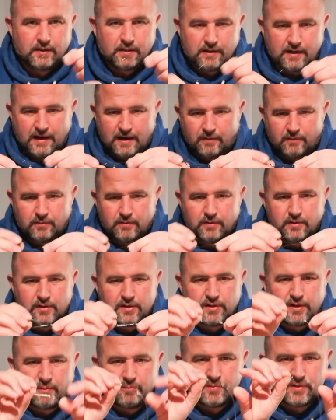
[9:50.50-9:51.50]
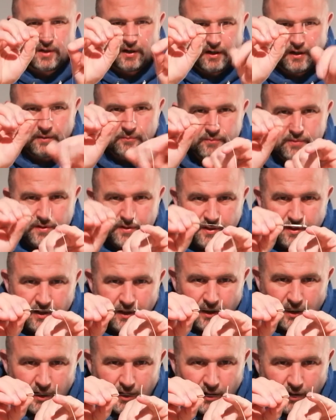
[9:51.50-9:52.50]
Now, sometimes
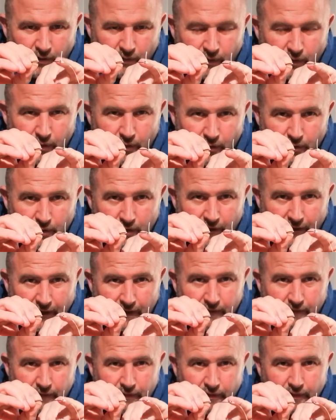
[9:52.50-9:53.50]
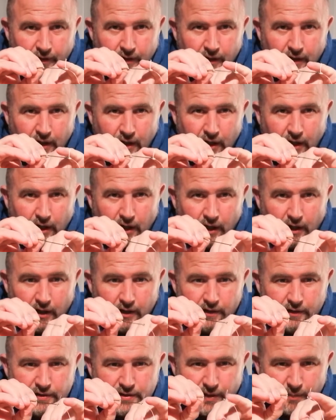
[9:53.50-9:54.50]
on the hook length,
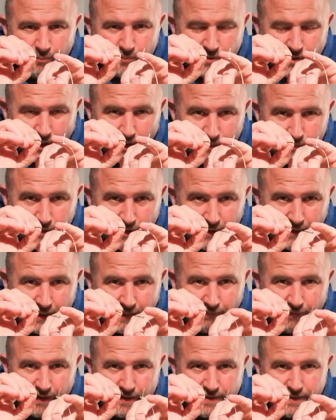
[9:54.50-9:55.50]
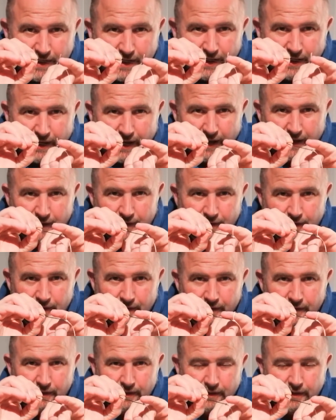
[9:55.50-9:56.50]
sometimes I leave this tag end.
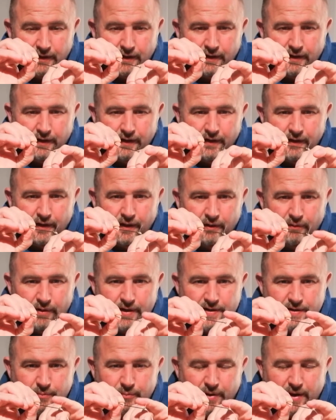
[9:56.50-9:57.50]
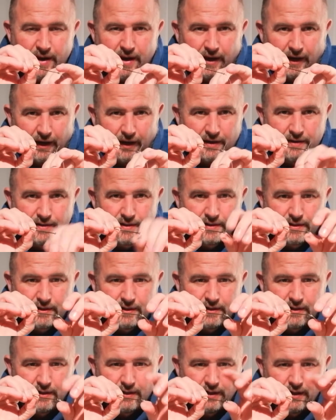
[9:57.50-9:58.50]
The reason being is,
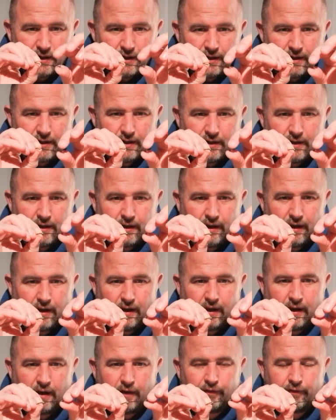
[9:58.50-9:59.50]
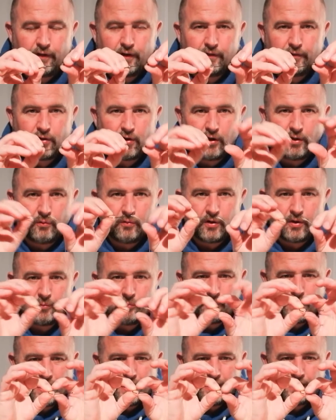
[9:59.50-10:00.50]
if I've got a
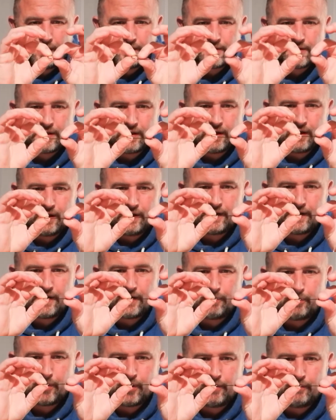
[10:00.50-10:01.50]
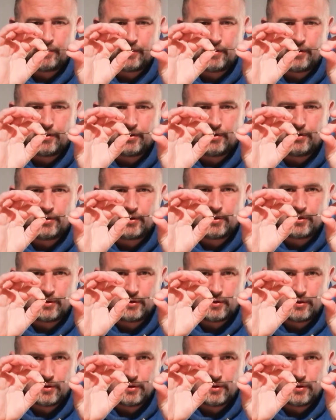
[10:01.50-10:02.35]
worm bait and I slide it up over the hook,